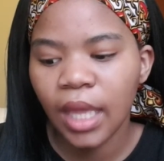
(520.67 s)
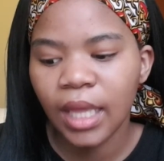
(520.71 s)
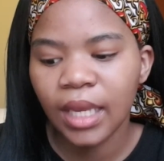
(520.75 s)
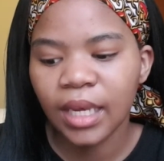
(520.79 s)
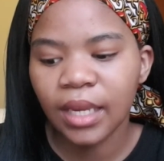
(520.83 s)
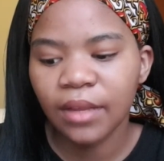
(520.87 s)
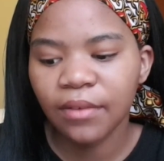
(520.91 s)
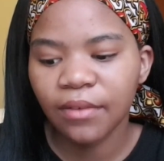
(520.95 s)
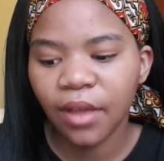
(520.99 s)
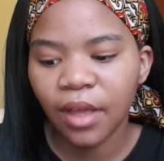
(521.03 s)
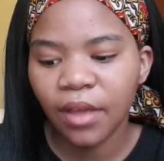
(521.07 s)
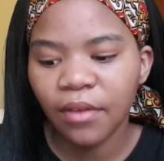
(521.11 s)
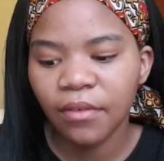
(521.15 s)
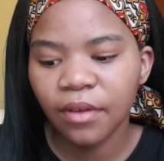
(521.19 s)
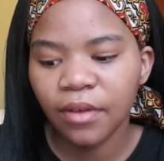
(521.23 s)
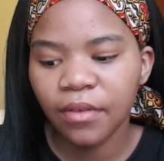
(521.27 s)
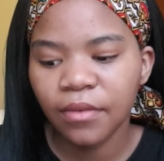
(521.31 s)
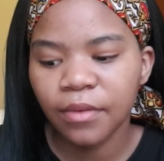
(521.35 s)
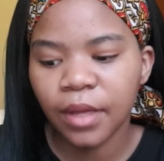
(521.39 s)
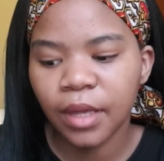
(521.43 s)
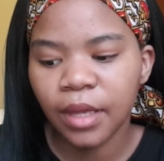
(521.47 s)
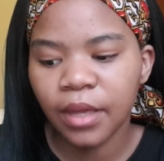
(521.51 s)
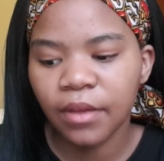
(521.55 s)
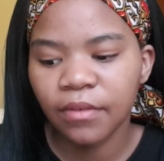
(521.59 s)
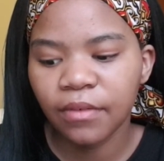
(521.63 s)
never have
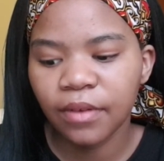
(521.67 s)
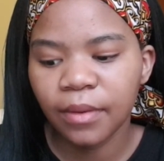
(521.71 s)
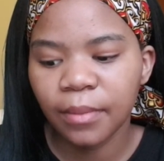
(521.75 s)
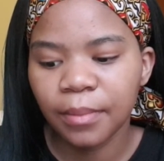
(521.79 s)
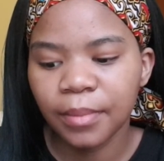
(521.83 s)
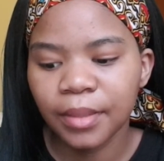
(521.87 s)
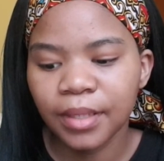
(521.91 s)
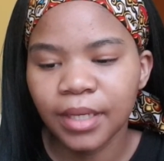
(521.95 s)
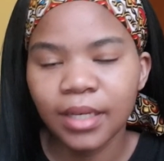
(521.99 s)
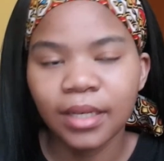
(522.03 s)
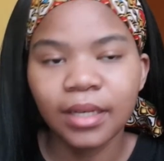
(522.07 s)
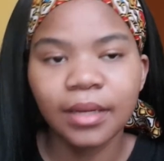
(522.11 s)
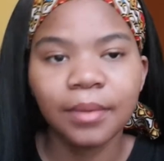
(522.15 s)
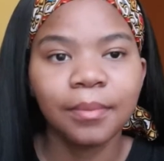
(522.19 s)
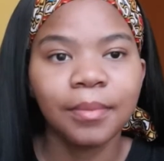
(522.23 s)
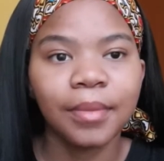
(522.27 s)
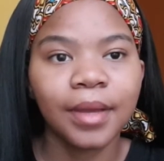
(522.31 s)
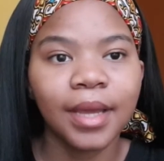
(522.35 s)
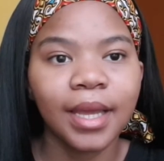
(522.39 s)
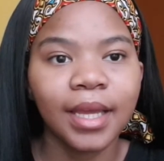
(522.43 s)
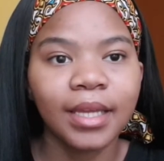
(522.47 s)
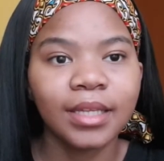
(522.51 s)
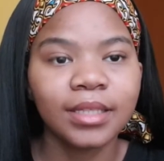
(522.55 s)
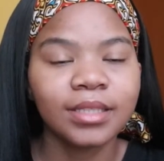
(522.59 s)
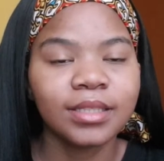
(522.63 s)
i ever been in a
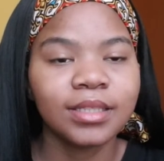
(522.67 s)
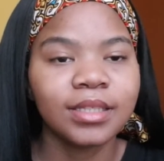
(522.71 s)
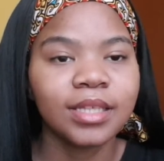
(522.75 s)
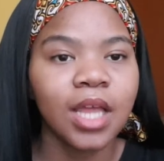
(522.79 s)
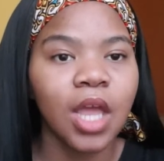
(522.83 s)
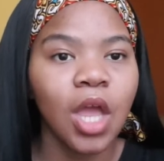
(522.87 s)
band